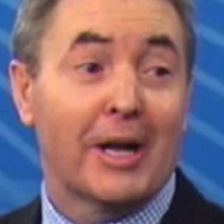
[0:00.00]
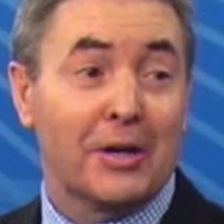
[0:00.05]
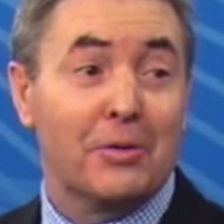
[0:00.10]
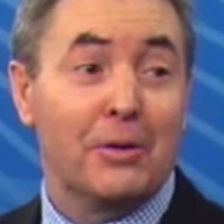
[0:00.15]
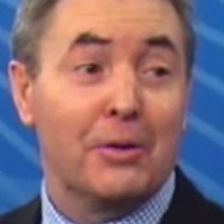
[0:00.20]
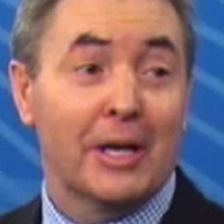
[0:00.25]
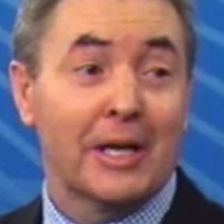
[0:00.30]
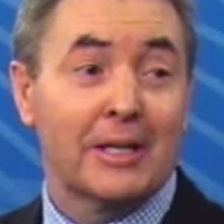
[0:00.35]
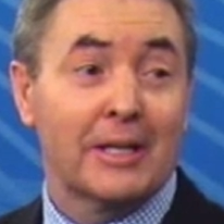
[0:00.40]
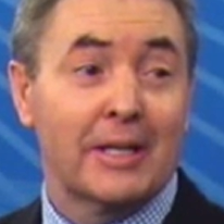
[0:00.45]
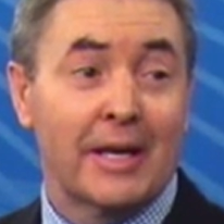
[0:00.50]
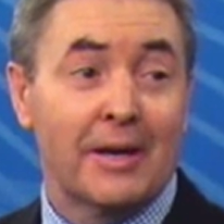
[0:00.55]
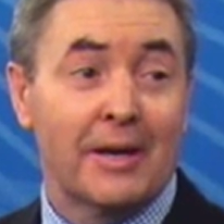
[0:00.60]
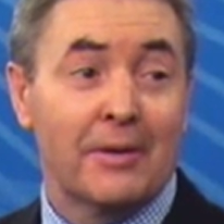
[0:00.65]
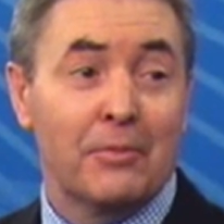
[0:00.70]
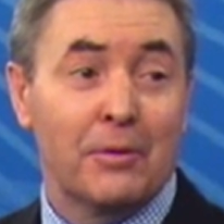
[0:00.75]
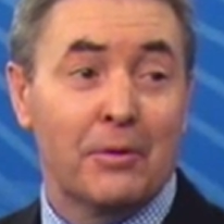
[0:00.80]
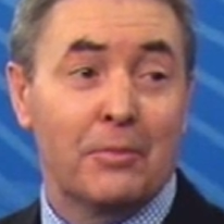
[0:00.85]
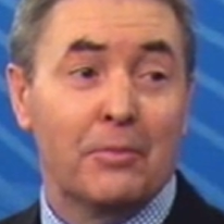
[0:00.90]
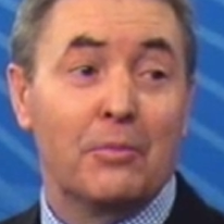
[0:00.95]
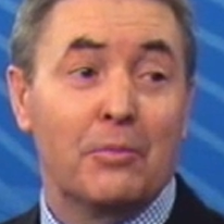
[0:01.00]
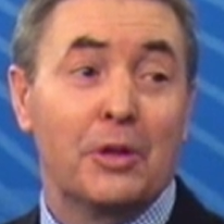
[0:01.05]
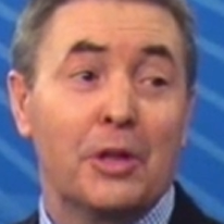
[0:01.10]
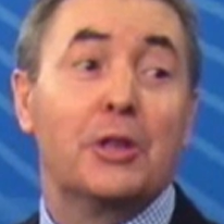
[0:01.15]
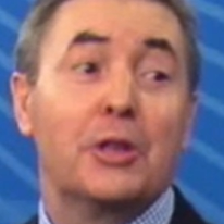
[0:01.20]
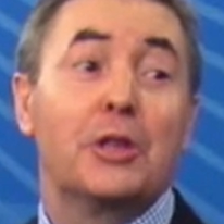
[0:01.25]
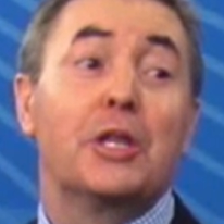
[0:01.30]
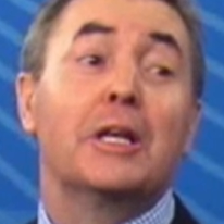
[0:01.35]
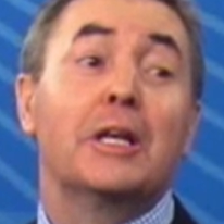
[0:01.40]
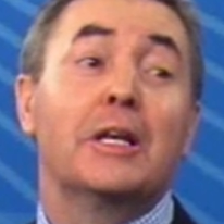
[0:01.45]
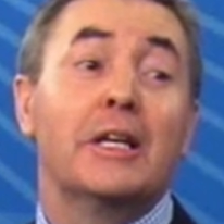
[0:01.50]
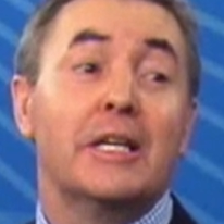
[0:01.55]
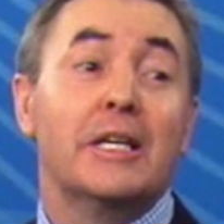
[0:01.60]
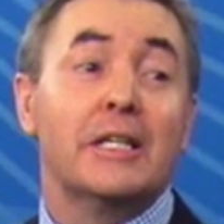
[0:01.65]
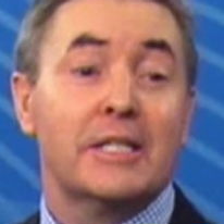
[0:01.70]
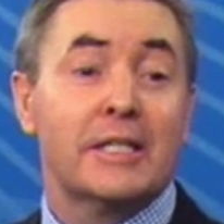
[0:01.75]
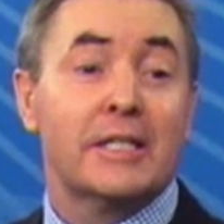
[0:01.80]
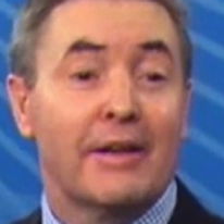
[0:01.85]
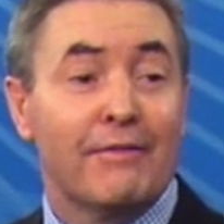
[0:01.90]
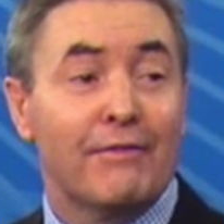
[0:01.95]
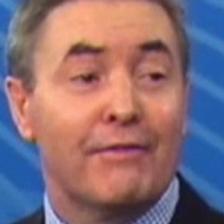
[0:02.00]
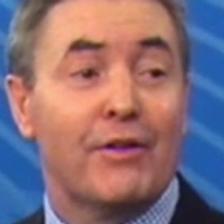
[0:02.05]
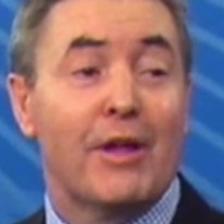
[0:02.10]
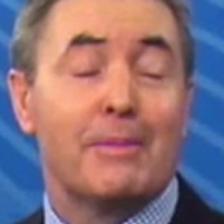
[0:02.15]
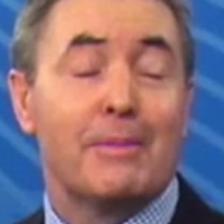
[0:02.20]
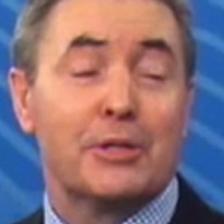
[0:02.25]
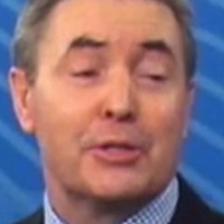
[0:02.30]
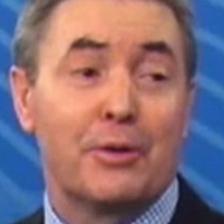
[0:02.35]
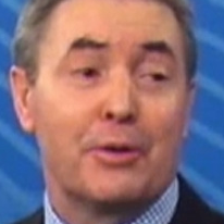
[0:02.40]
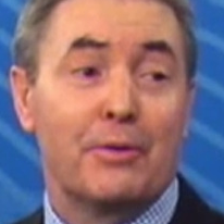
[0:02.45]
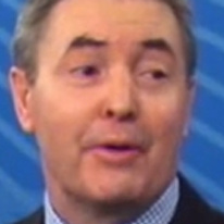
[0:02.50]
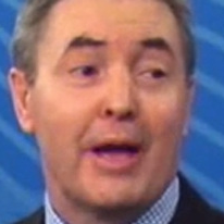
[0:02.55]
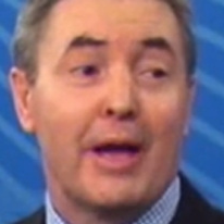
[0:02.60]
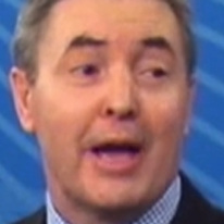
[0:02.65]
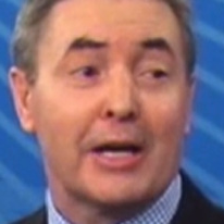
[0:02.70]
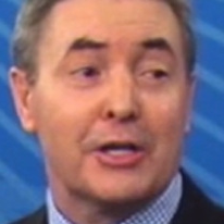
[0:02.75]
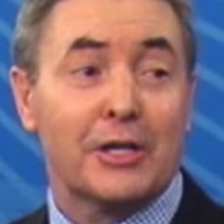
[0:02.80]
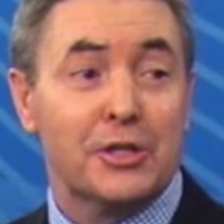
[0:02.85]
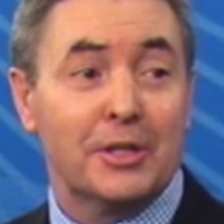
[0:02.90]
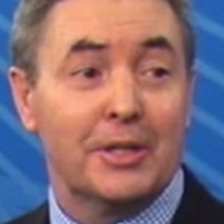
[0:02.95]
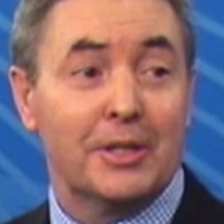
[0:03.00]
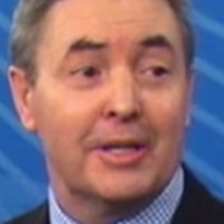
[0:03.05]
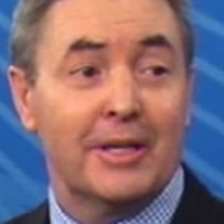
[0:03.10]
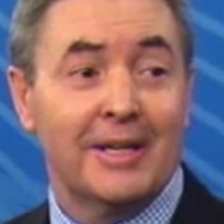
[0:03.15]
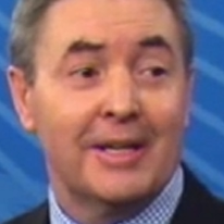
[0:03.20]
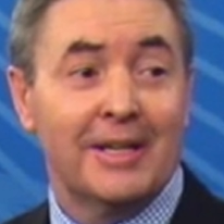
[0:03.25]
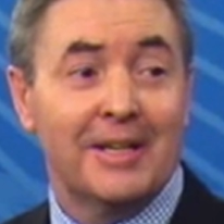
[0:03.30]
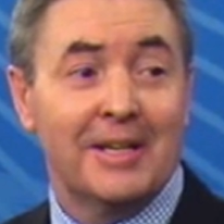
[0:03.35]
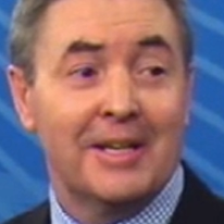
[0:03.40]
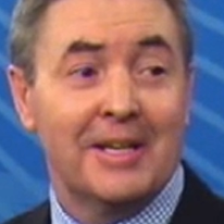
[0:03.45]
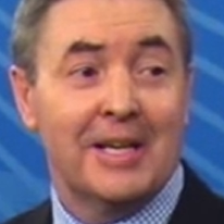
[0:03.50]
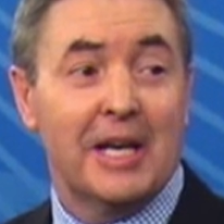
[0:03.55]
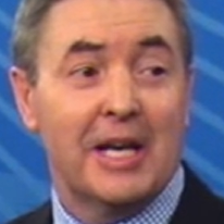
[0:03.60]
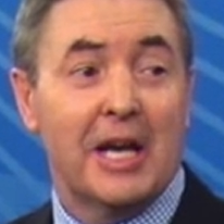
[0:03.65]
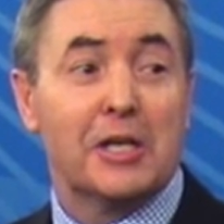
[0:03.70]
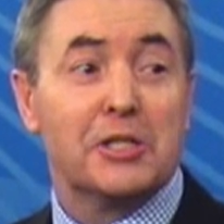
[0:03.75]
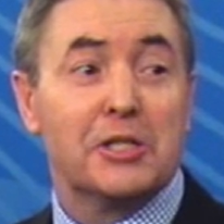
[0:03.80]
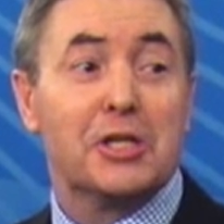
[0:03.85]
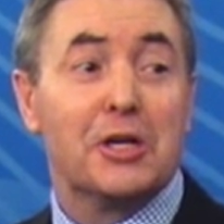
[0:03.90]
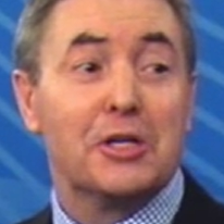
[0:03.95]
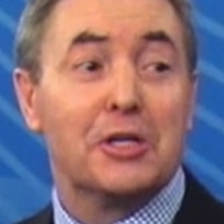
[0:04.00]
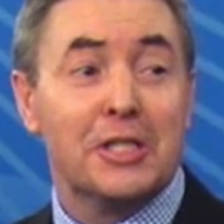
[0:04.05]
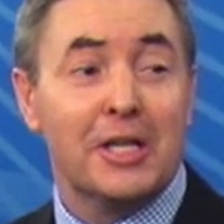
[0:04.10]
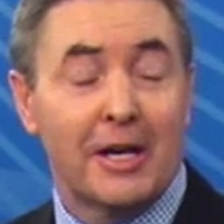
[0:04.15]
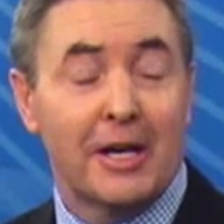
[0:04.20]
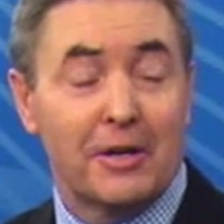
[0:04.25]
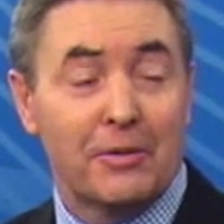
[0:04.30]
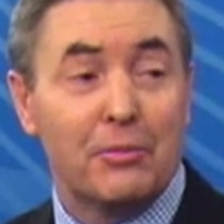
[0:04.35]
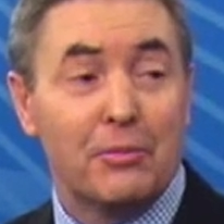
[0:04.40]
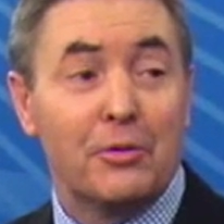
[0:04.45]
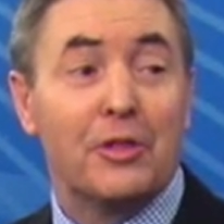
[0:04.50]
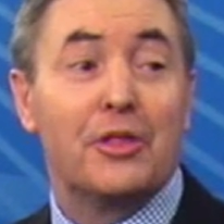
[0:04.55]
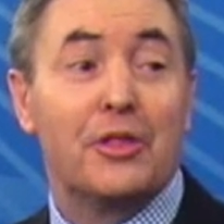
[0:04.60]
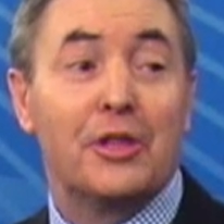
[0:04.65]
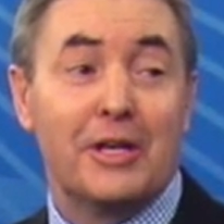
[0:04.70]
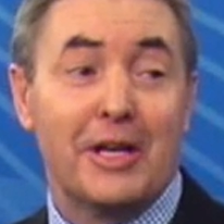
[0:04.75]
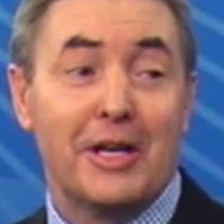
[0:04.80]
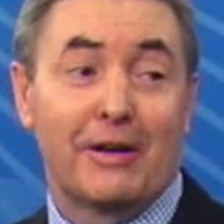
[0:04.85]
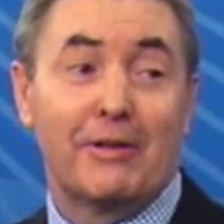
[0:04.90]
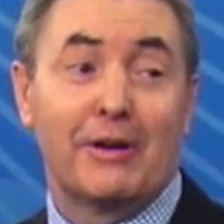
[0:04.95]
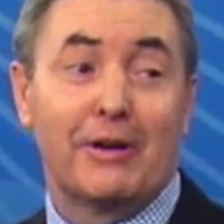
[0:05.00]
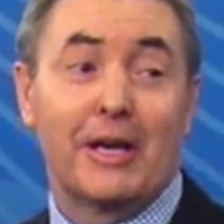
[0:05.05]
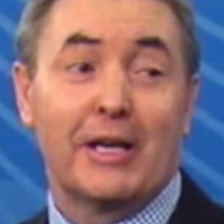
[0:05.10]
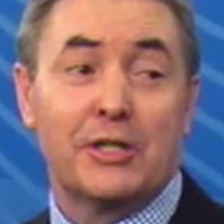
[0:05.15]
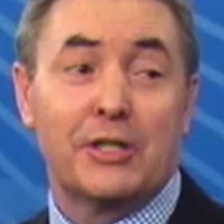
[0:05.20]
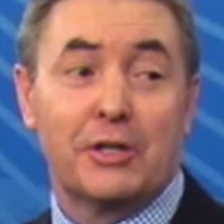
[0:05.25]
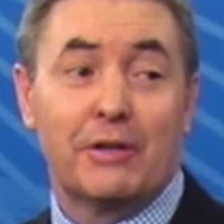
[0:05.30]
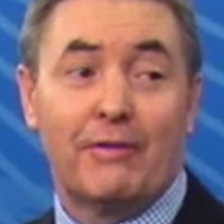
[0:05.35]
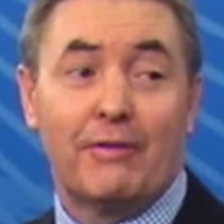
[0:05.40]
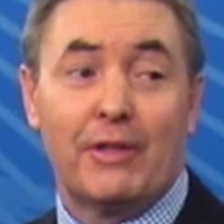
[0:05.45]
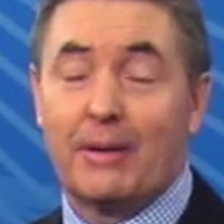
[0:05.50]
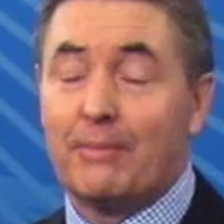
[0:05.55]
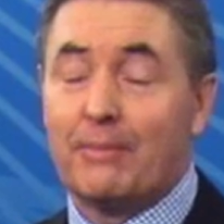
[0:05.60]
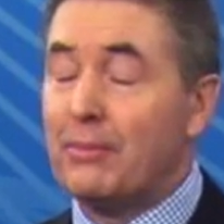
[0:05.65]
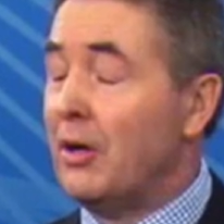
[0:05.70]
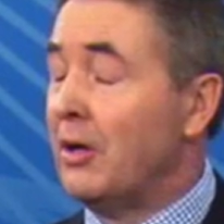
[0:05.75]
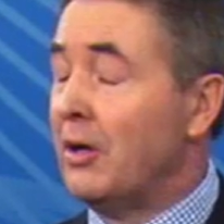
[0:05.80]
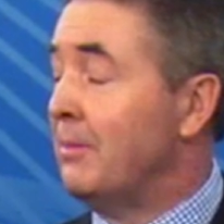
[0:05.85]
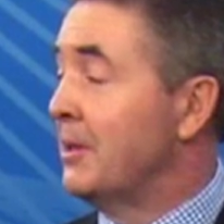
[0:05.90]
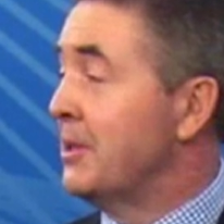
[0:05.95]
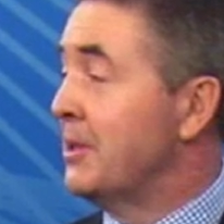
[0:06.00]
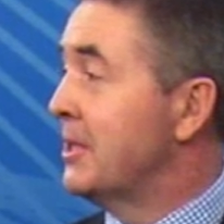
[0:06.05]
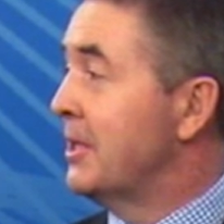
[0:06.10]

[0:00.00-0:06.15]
quickly with the least inflammatory reaction associated with the degradation of that polymer.